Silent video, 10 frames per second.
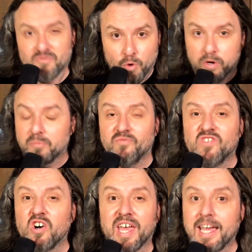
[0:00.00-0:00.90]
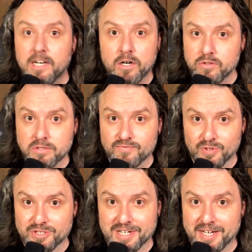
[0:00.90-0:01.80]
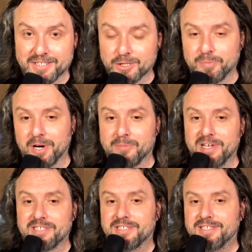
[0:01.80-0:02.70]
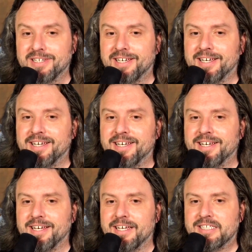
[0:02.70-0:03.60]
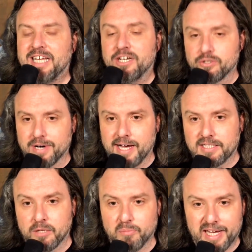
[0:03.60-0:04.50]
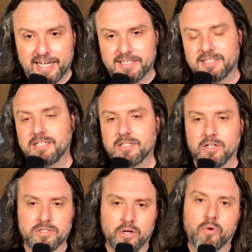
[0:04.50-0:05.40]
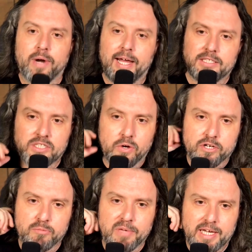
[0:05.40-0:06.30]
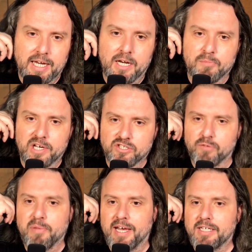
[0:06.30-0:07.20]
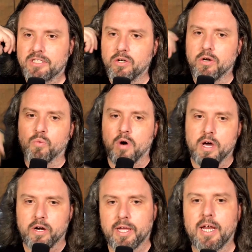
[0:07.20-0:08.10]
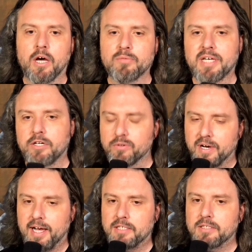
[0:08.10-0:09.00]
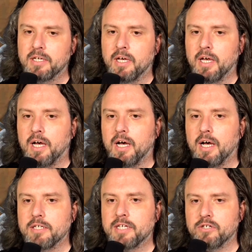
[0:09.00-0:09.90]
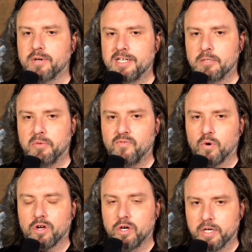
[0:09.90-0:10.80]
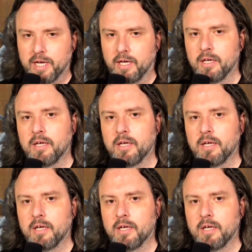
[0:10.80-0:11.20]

Or volcanoes for science experiments. Tenderizing meats, it's also great. Soaking meat in a mixture of baking soda and water can help tenderize it before cooking.